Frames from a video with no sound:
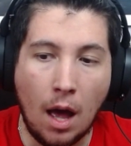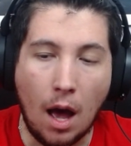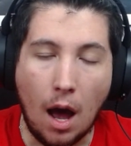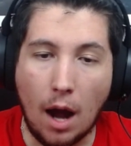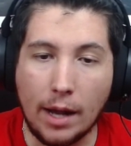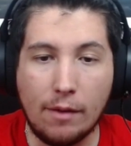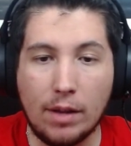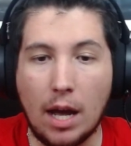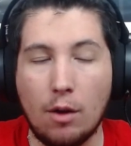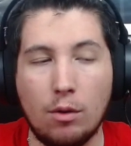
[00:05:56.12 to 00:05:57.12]
I don't
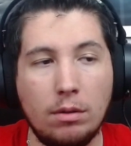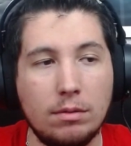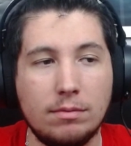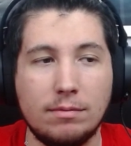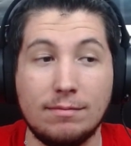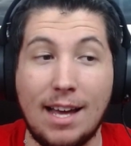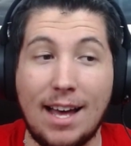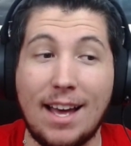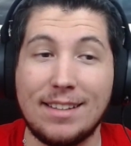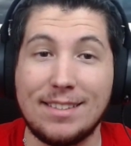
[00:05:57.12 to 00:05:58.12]

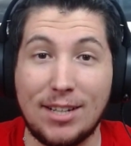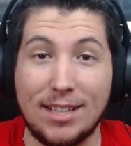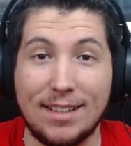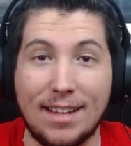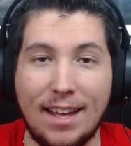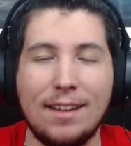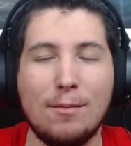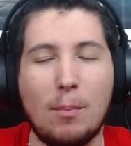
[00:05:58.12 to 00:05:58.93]
know. See what I did there?